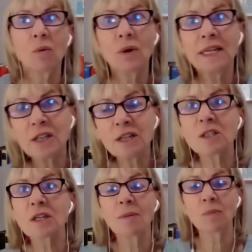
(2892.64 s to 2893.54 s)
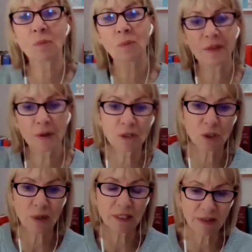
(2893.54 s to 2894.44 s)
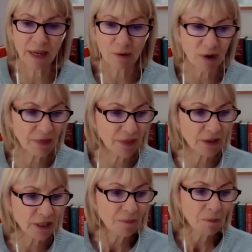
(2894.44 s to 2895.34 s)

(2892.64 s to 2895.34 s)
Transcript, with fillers: It does come with the consequence at the other end that